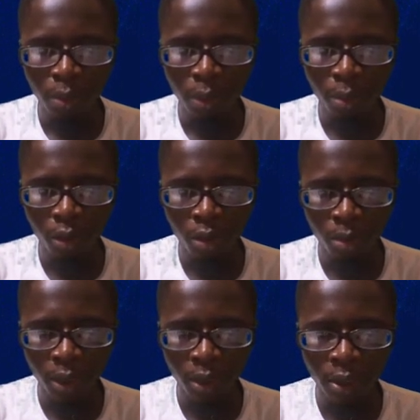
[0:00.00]
P plus
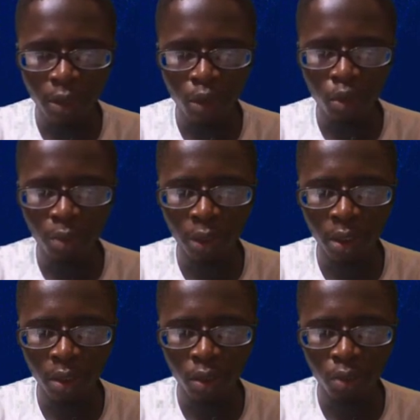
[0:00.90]
p is
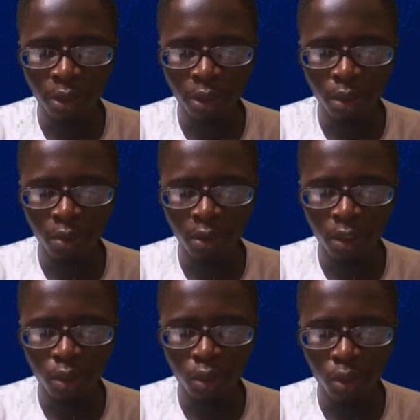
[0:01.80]
2p, 2p is
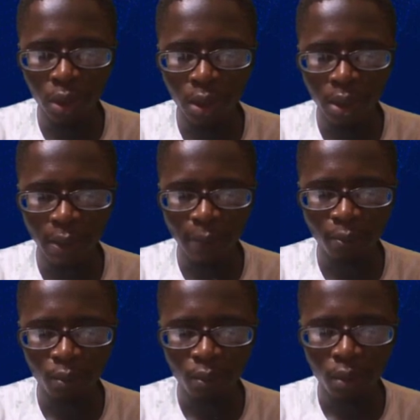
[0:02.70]
equivalent to 20.
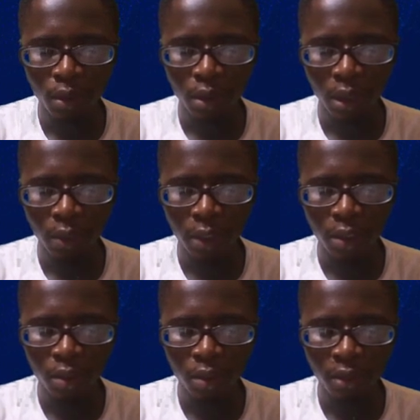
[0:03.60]
Now we
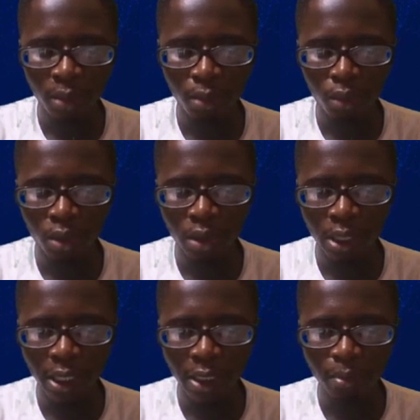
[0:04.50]
need to divide both
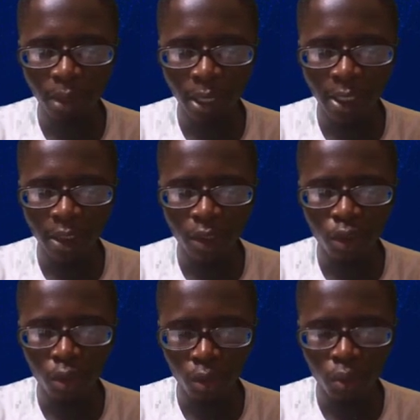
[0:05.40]
sides by
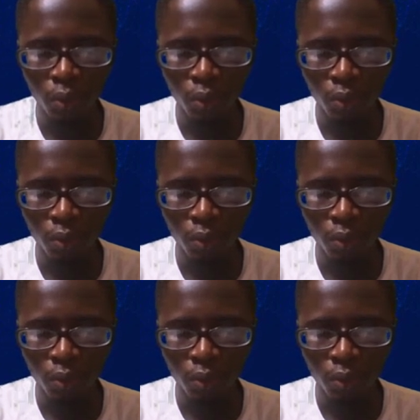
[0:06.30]
2.